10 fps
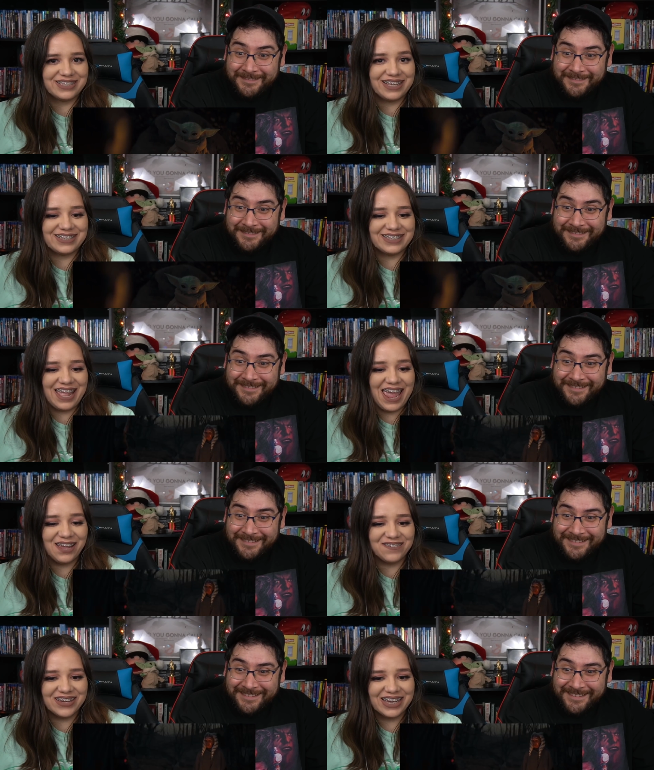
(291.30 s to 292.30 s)
Speaker 1: Is that his
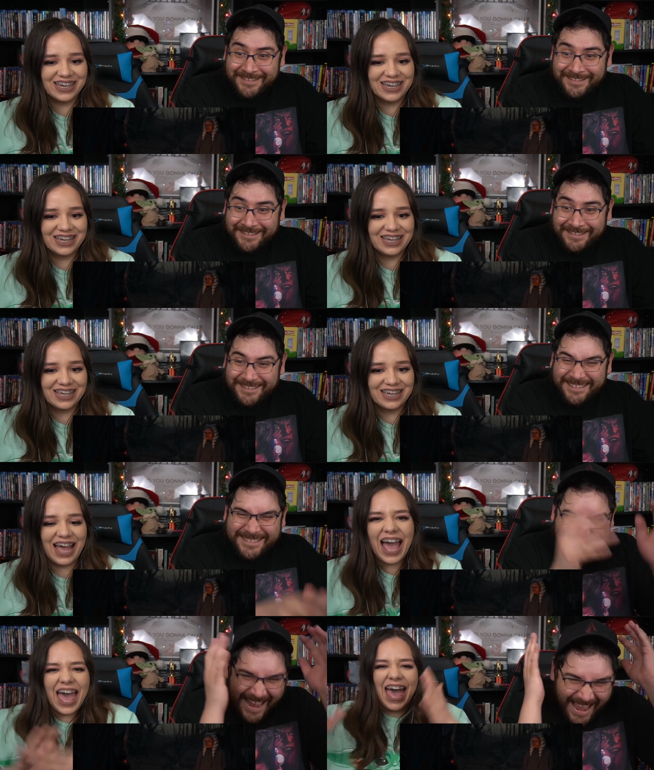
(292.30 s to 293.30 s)
name? That's his name. Oh,
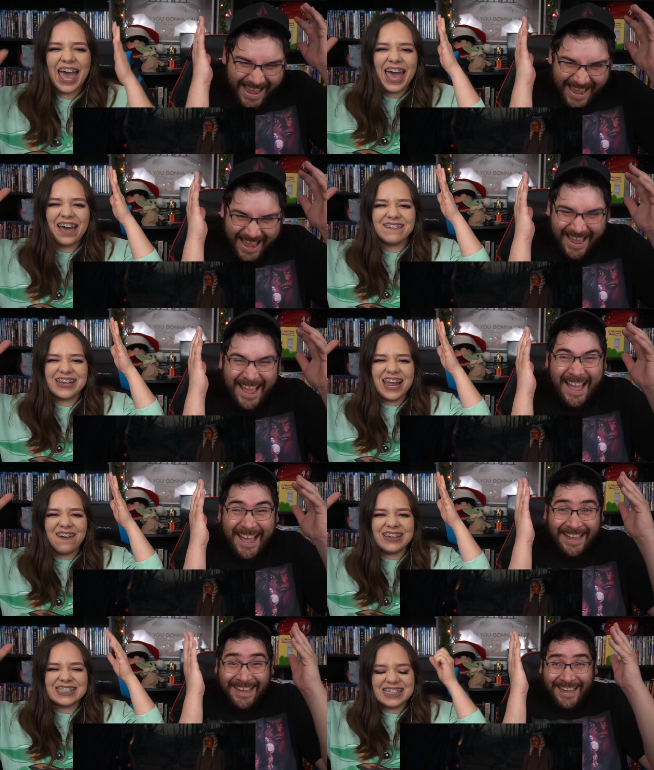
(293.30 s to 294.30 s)

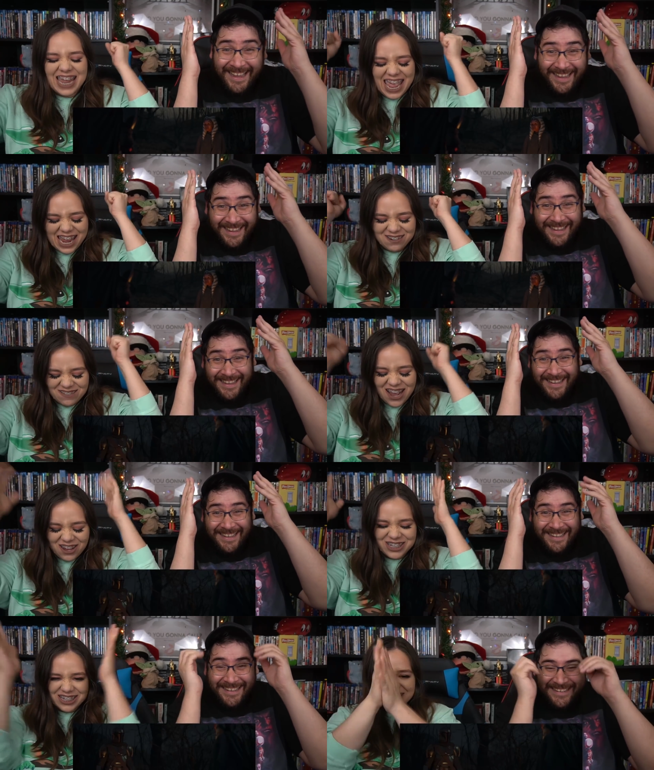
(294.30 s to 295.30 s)
I
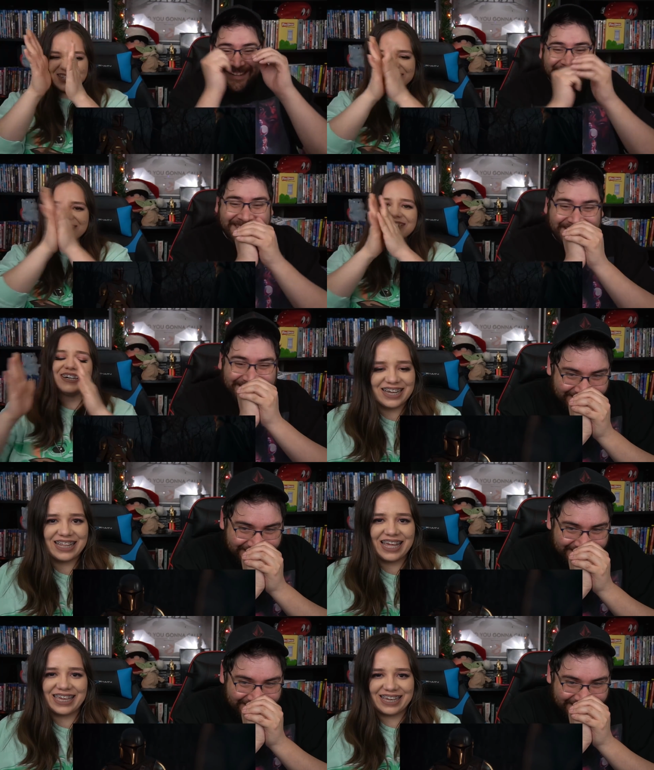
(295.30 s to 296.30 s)
know his name, Grogu! I
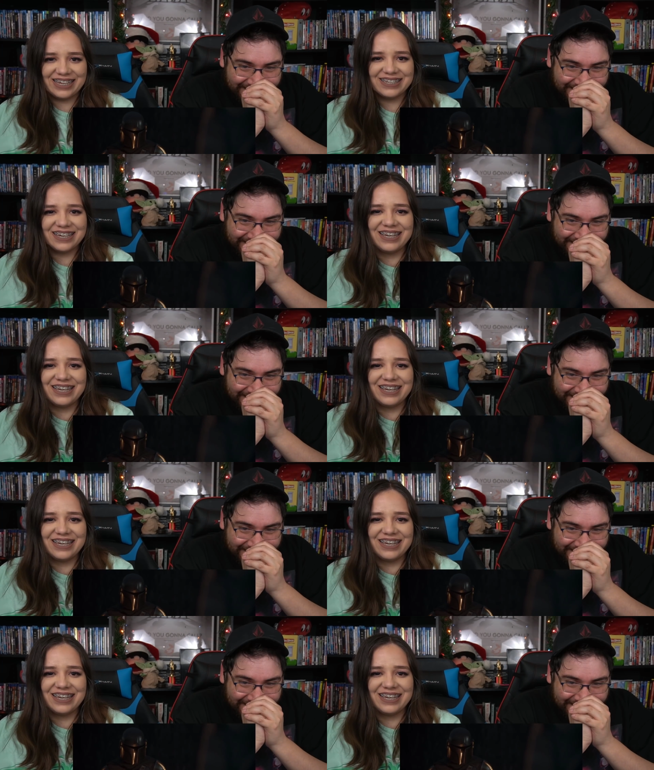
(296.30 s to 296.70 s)
like it.